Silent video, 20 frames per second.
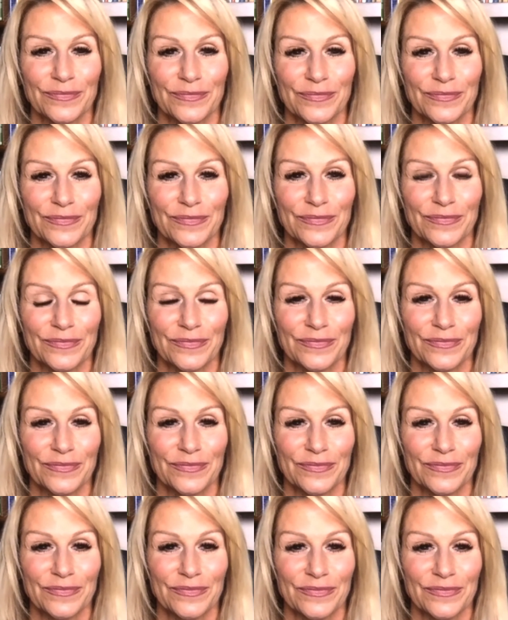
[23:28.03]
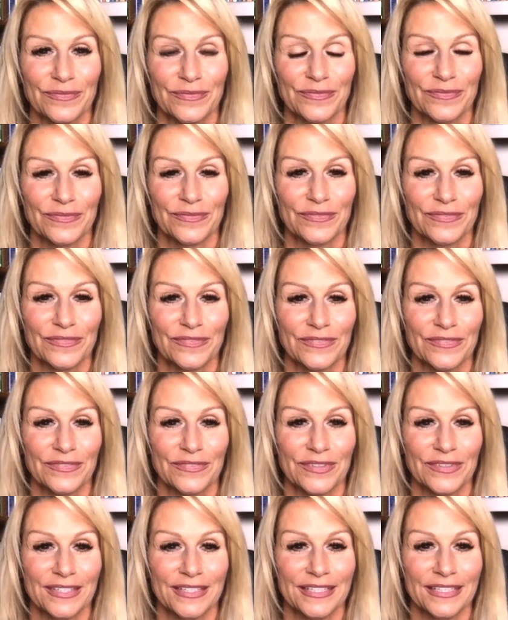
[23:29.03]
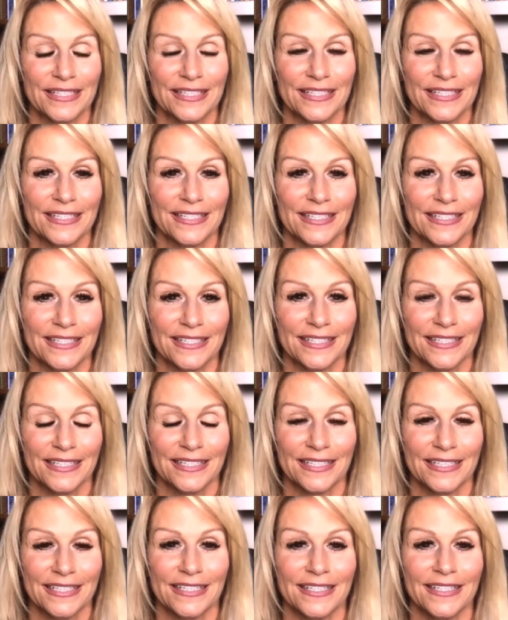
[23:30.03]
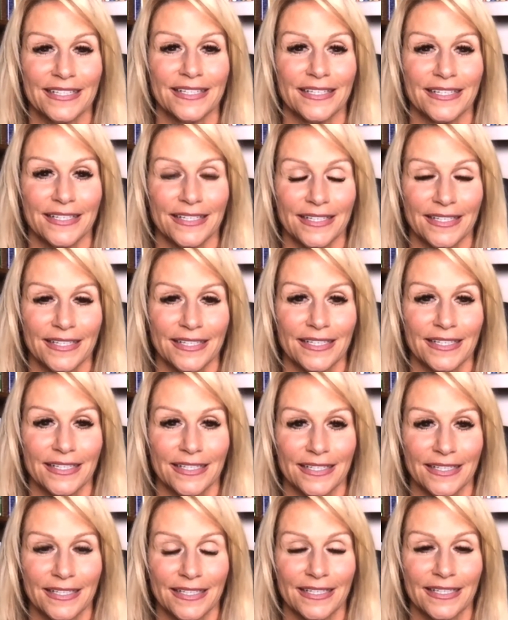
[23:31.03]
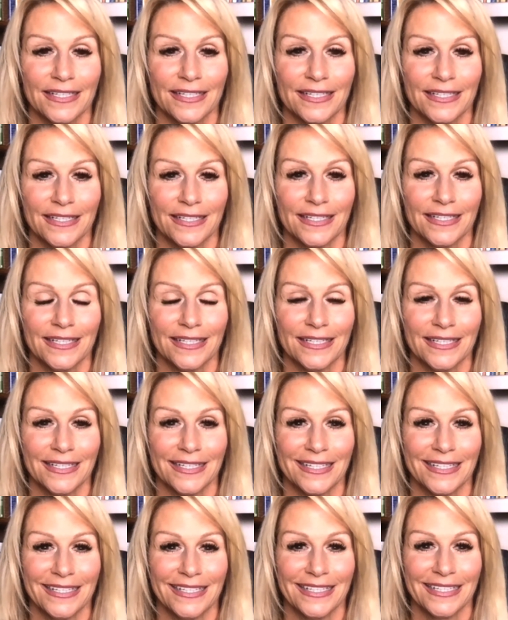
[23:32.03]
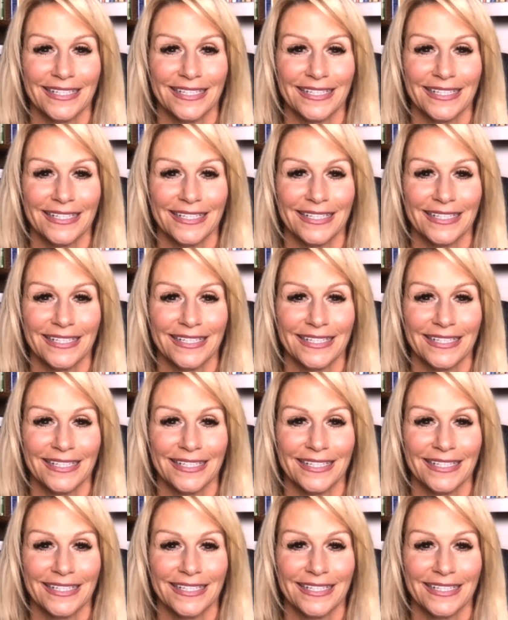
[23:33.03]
The person shown says nothing.